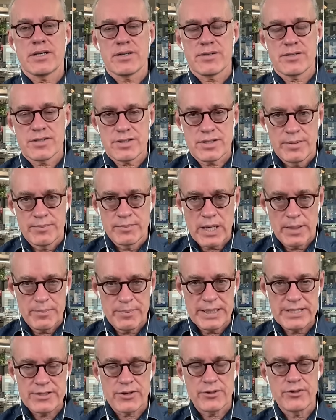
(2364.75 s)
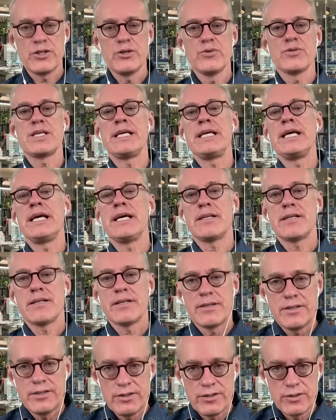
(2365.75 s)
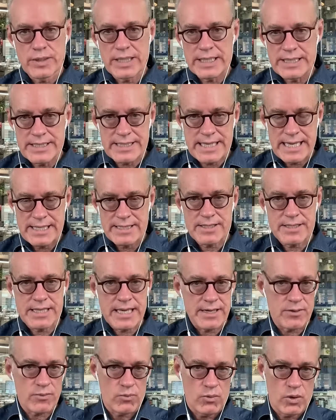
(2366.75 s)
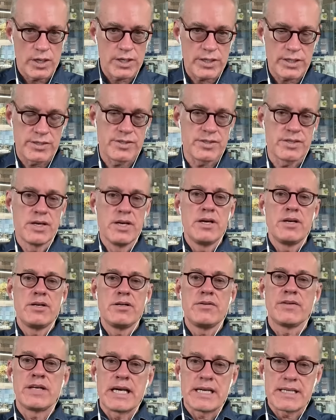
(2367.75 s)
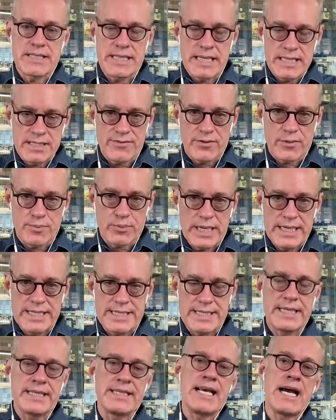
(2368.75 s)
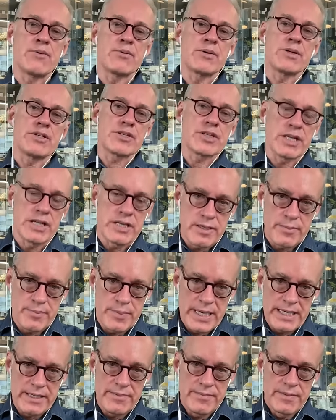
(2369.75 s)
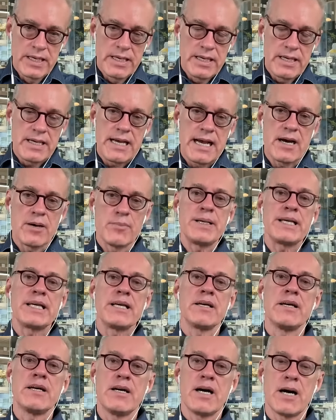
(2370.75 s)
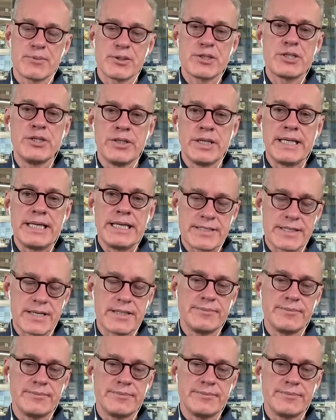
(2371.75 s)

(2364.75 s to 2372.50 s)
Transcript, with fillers: Some companies are using it. You can sense that it works. You've got a sense for pricing. Now we're just going to debate how big an opportunity is